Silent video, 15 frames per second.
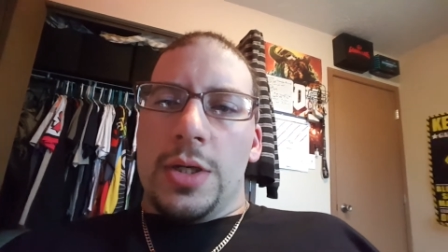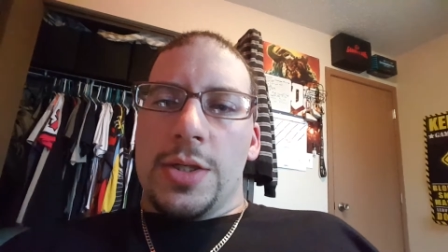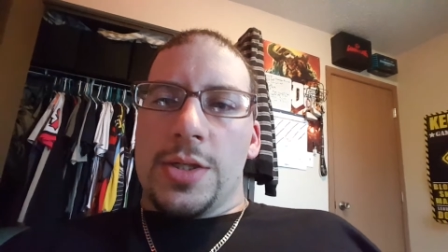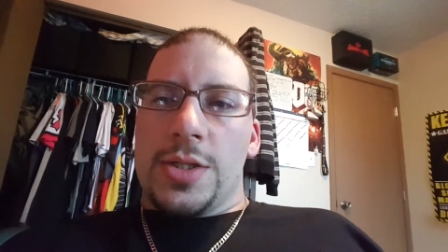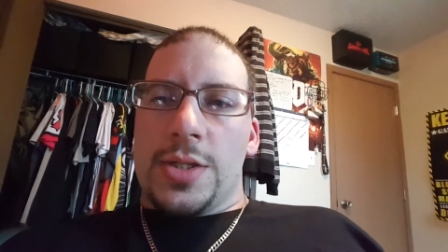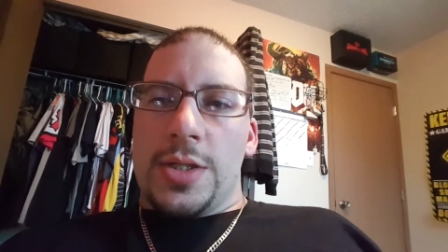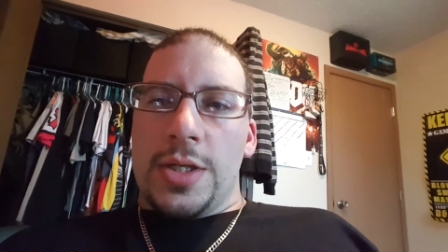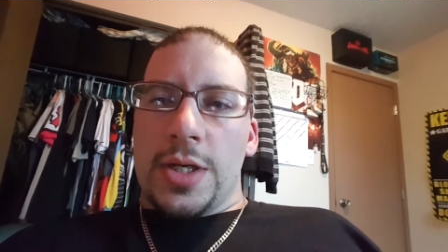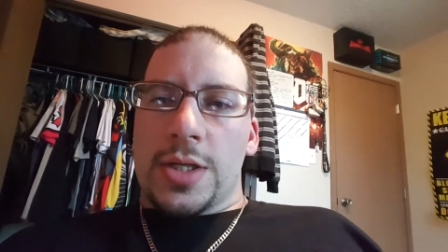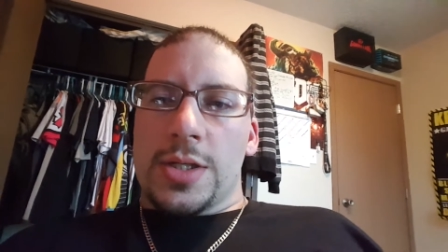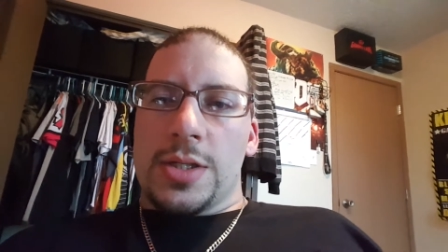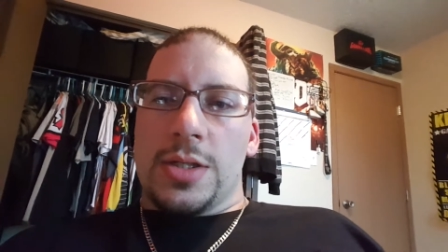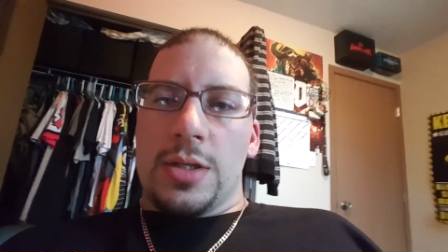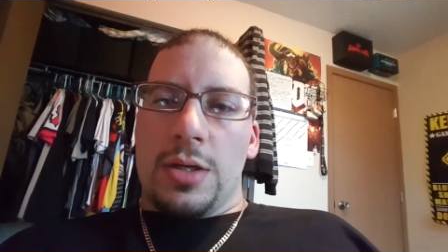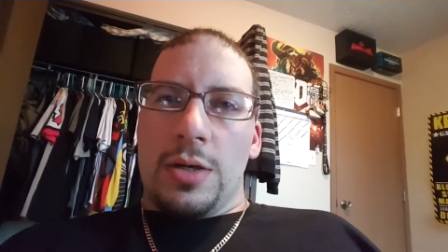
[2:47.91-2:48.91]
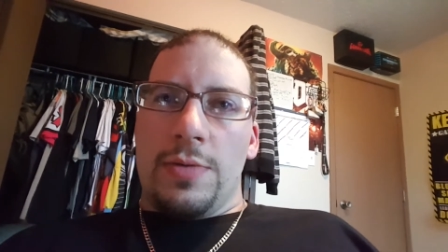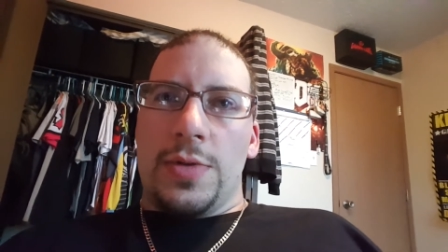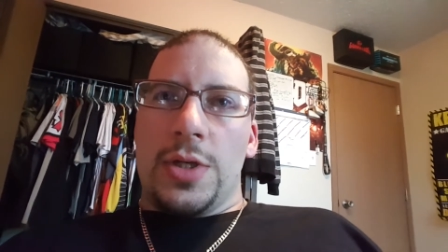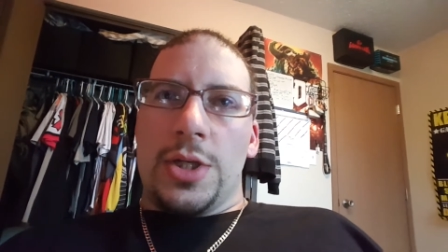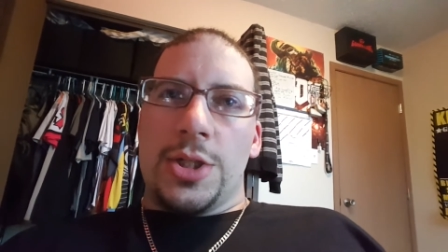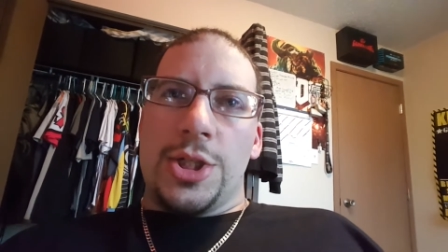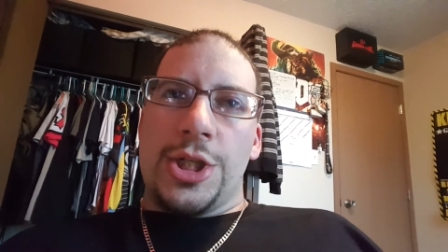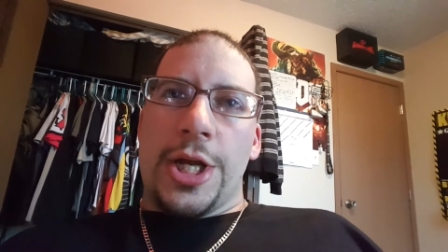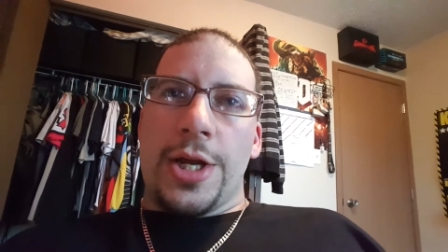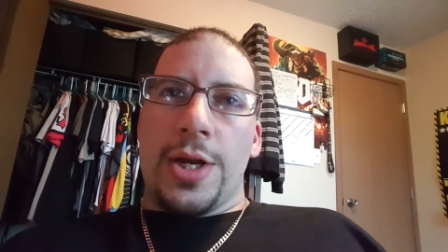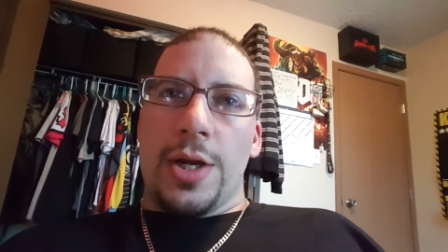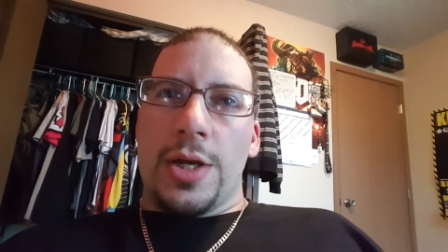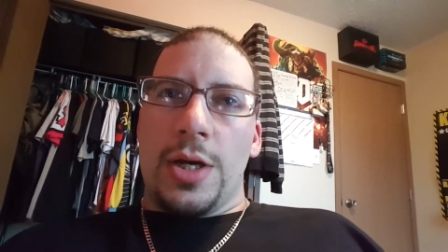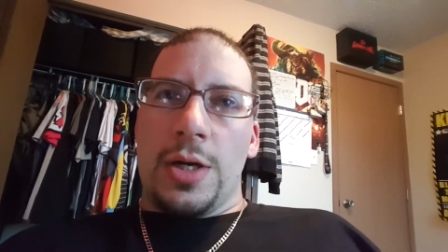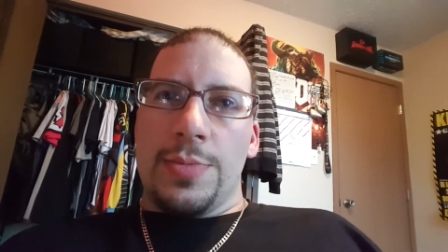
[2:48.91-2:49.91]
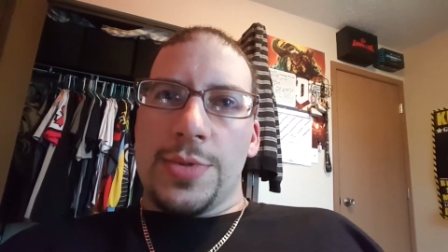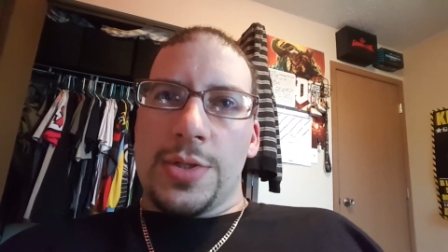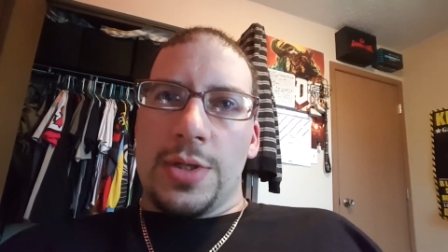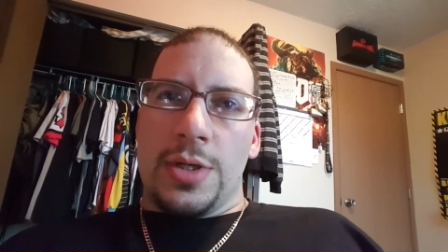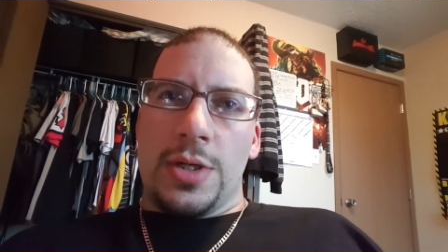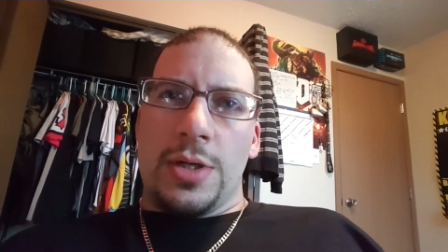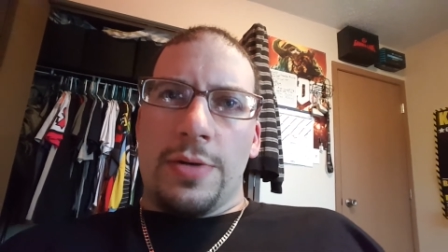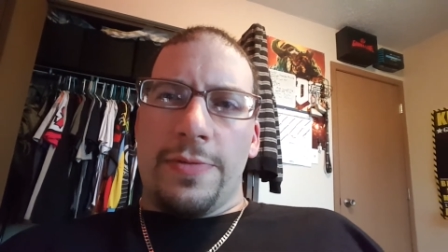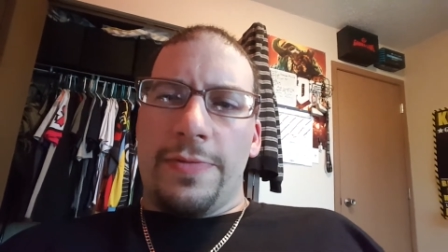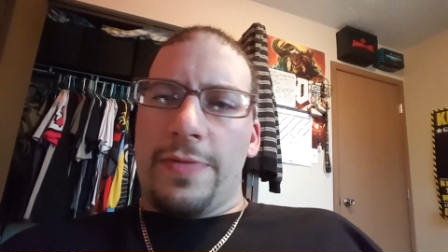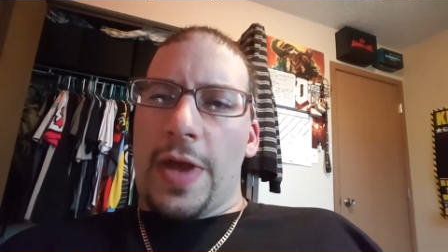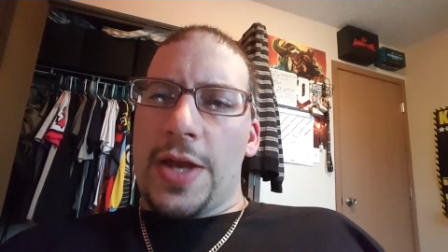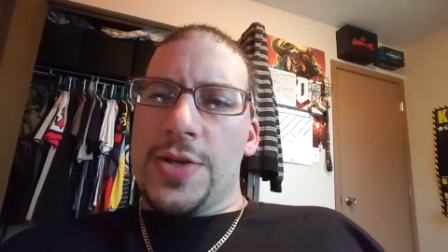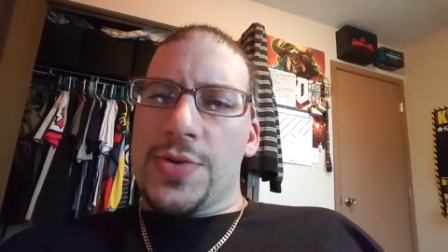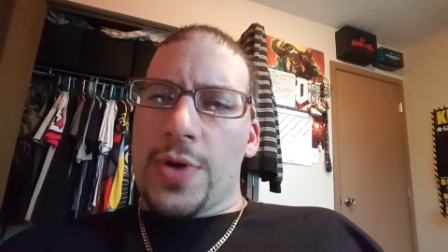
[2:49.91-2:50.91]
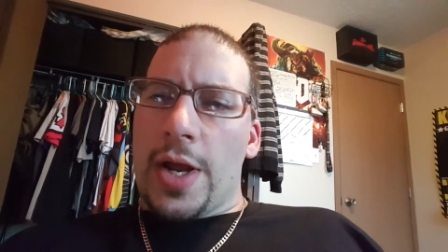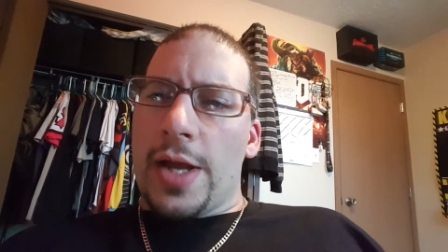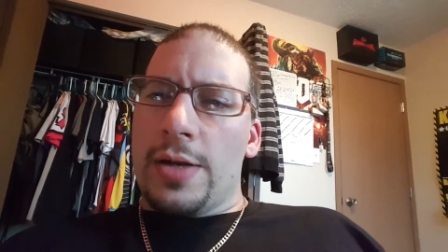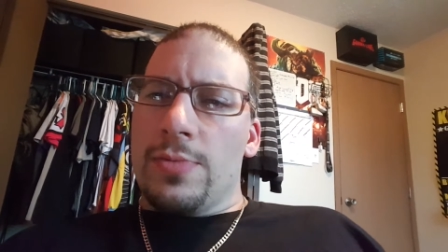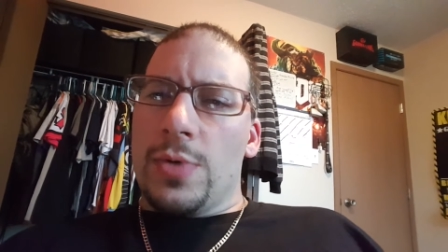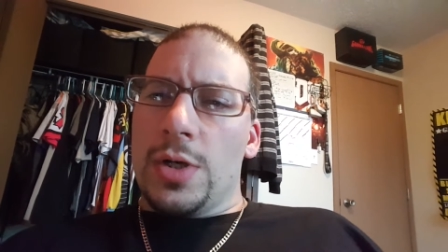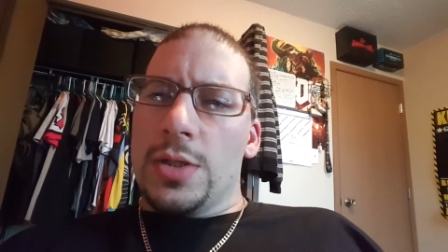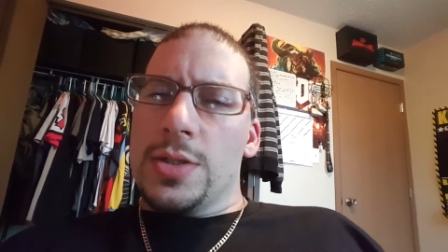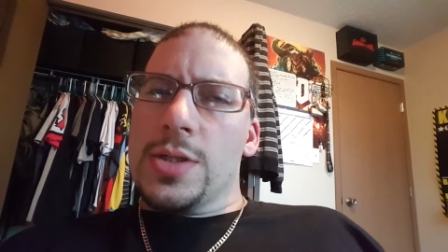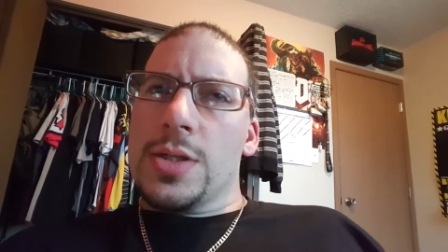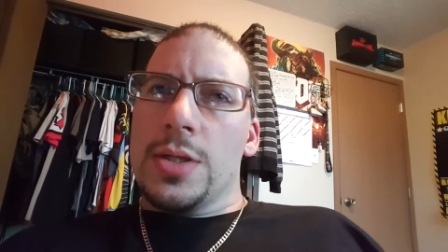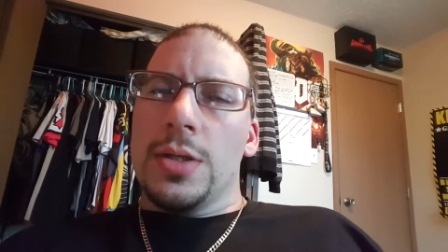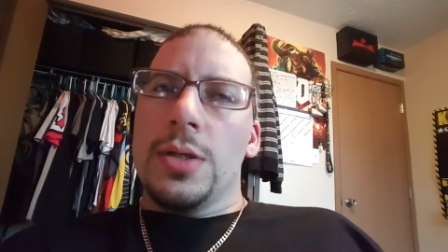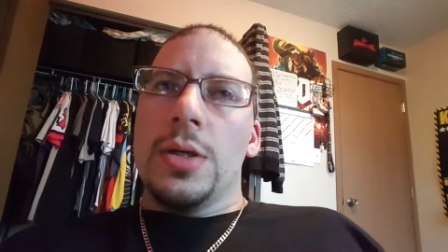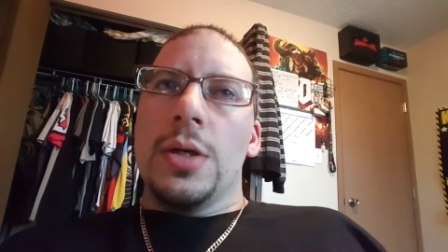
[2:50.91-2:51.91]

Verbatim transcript: six of the shaker cups, the FaZe Rain ones.